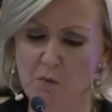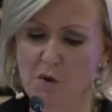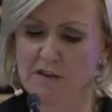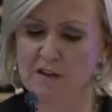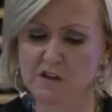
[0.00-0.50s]

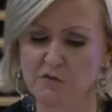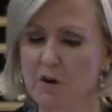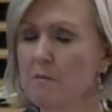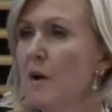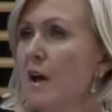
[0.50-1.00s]
whether it's
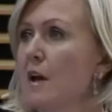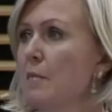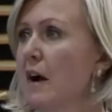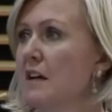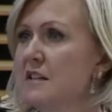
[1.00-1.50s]
from
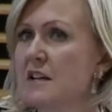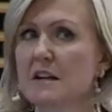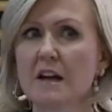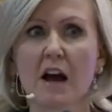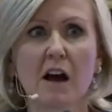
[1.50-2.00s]

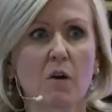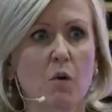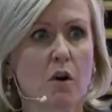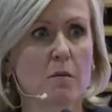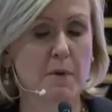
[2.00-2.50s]
Brasilia
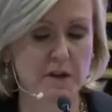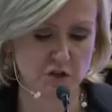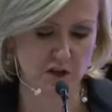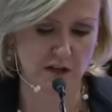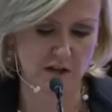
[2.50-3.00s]
or
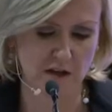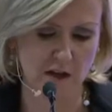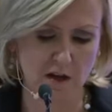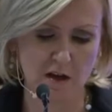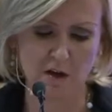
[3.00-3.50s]
Beijing
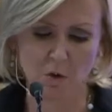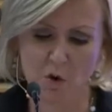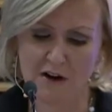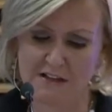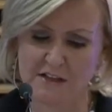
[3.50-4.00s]

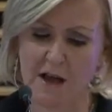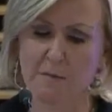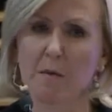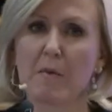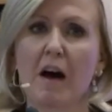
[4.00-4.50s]
or
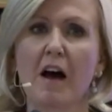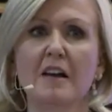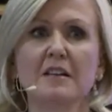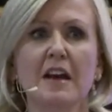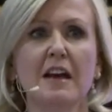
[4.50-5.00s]

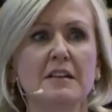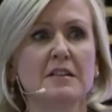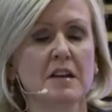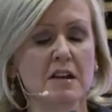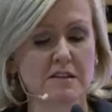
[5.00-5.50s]
Islamabad
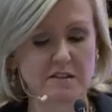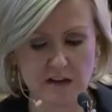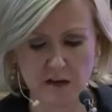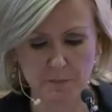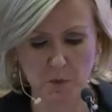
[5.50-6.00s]
and
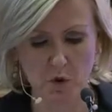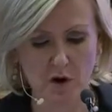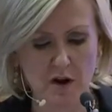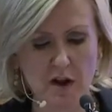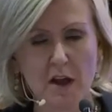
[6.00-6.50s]

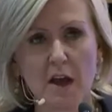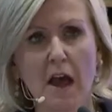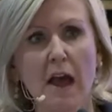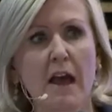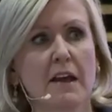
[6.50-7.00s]
Singapore.
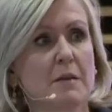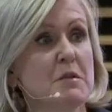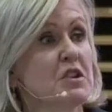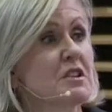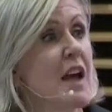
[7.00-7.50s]
And let
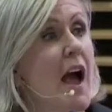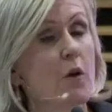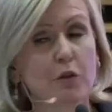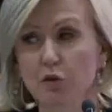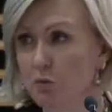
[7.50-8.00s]
me just say
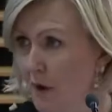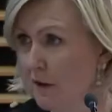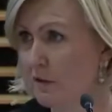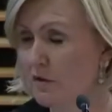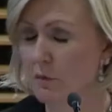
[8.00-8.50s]
how
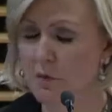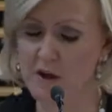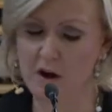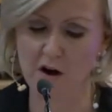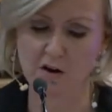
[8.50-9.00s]
thrilled we
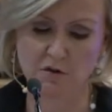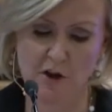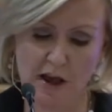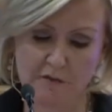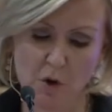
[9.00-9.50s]
are to
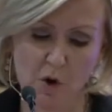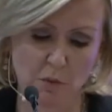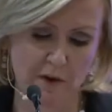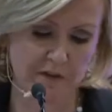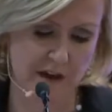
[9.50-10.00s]
have you all
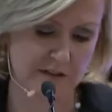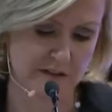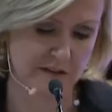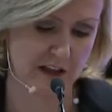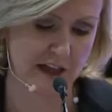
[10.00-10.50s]
with
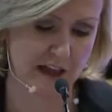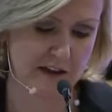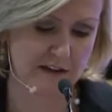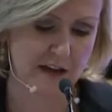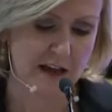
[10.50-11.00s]
us.
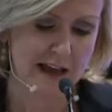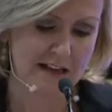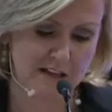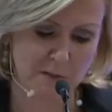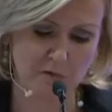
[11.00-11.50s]
And
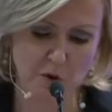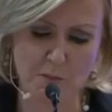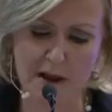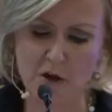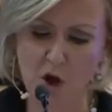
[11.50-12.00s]
as some of you
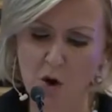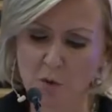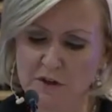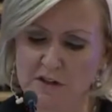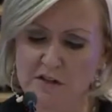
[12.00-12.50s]
may
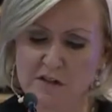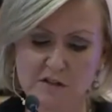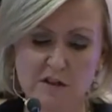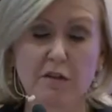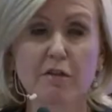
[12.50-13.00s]
know, this is
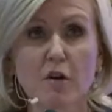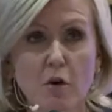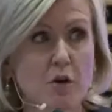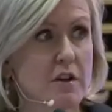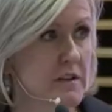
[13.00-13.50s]
the
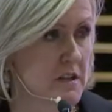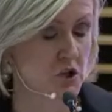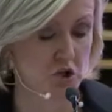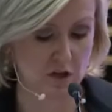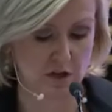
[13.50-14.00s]
third
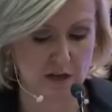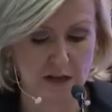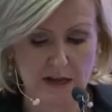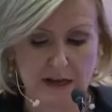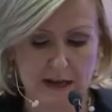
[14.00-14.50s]
edition
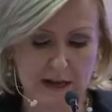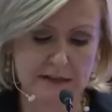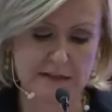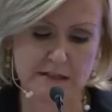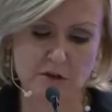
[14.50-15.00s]
in
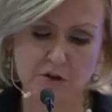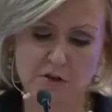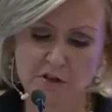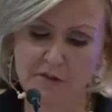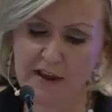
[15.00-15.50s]
a
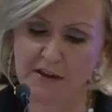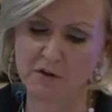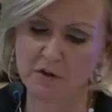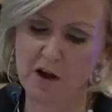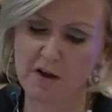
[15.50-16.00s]
series of
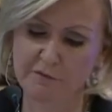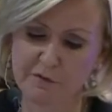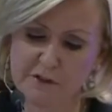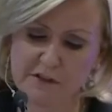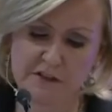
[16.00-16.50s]
annual
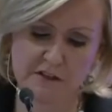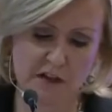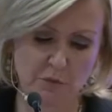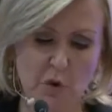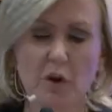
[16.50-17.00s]
conferences
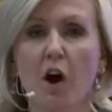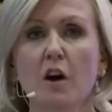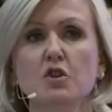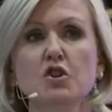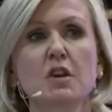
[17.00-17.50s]
that were
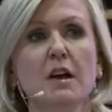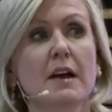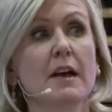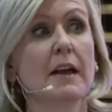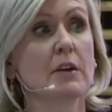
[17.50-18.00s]
launched
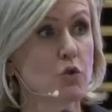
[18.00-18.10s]
in